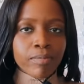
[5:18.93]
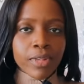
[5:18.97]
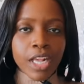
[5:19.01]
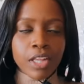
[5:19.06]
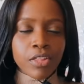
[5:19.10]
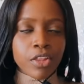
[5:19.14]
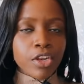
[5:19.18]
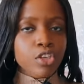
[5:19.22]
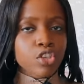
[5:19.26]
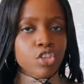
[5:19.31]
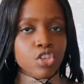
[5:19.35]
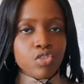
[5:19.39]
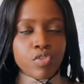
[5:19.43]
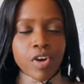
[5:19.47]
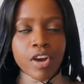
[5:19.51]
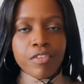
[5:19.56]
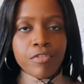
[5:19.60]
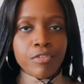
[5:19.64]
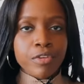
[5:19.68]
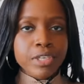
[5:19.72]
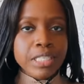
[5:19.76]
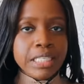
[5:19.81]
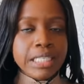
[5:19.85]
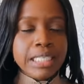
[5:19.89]
And then you just
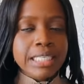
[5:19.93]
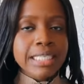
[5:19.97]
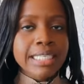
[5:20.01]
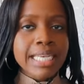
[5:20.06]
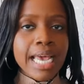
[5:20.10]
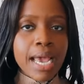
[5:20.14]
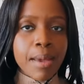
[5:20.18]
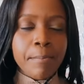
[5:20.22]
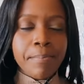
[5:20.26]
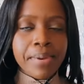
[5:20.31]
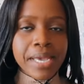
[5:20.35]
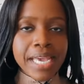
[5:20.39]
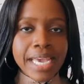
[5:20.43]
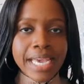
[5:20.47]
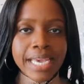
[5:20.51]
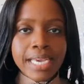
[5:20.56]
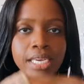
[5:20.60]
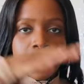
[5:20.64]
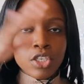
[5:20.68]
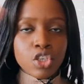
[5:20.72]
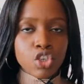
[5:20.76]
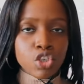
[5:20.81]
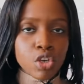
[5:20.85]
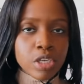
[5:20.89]
write, for instance,
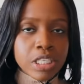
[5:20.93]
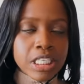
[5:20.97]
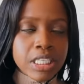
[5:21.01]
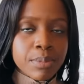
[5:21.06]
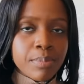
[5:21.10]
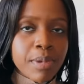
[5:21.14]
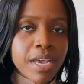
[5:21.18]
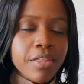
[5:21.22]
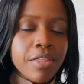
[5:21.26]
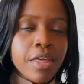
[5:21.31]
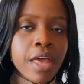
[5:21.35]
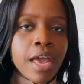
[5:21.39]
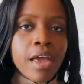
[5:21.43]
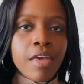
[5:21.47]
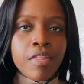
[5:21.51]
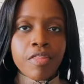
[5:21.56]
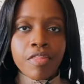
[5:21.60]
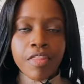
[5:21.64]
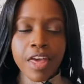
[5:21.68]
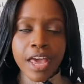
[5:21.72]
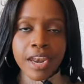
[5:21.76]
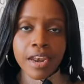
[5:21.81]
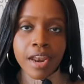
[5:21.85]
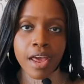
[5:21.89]
MP John Smith,
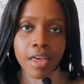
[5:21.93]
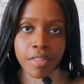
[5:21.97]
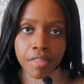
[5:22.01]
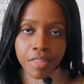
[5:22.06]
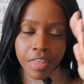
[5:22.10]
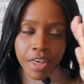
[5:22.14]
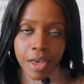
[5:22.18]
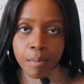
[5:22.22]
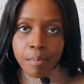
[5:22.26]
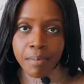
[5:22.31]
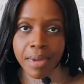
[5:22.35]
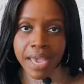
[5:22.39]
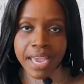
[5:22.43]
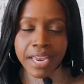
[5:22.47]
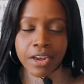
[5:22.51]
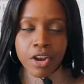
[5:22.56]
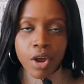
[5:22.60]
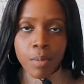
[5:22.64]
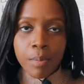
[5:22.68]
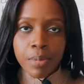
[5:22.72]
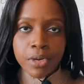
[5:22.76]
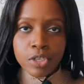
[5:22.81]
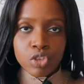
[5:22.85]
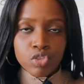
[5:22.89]
then the made
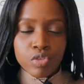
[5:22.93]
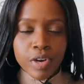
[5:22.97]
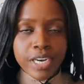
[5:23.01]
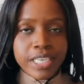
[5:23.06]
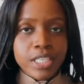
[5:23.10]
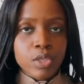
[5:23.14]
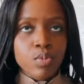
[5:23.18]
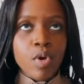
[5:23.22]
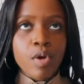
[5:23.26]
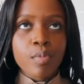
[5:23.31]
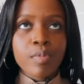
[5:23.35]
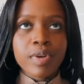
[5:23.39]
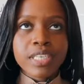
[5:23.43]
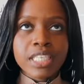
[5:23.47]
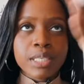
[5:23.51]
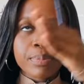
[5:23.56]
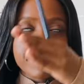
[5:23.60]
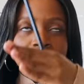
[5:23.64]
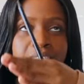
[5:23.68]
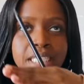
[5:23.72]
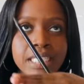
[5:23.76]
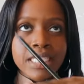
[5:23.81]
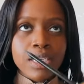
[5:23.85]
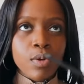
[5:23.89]
up address, 1
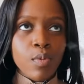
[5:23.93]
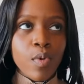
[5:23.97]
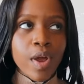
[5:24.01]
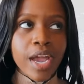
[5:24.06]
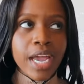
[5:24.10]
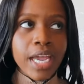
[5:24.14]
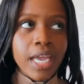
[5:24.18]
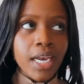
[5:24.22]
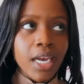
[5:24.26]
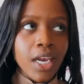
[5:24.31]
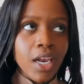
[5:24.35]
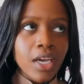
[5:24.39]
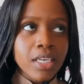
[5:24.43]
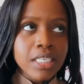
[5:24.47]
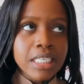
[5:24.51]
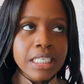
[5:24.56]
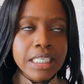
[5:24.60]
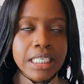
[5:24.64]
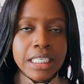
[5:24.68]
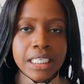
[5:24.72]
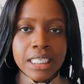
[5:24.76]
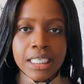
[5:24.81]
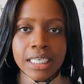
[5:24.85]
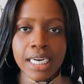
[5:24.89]
Westminster Way,
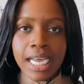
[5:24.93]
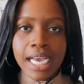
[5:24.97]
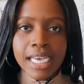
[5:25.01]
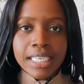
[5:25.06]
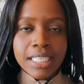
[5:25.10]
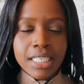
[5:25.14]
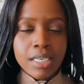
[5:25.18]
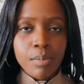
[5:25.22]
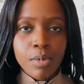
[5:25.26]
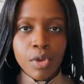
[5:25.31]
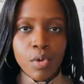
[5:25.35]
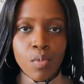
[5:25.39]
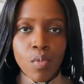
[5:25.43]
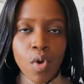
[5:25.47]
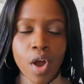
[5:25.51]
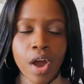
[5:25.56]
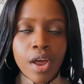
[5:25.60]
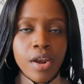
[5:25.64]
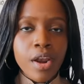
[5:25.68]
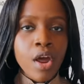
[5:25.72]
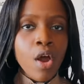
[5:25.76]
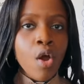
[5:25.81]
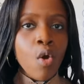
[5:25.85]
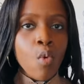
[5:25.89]
London,
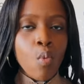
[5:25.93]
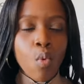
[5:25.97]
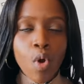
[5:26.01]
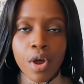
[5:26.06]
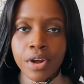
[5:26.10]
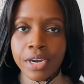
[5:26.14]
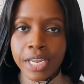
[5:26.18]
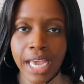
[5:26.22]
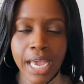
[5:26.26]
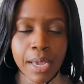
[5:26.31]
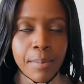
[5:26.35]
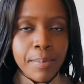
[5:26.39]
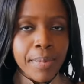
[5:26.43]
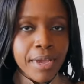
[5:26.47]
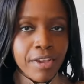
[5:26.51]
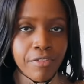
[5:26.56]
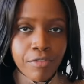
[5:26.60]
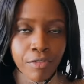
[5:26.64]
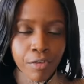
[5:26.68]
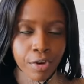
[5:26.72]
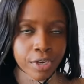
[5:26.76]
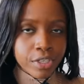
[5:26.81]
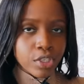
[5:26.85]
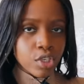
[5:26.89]
SW1 1KB,
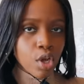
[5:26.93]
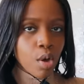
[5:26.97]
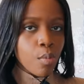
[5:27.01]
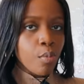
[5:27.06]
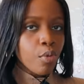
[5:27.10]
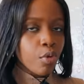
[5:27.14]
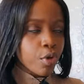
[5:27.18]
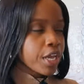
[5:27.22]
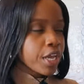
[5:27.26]
for example.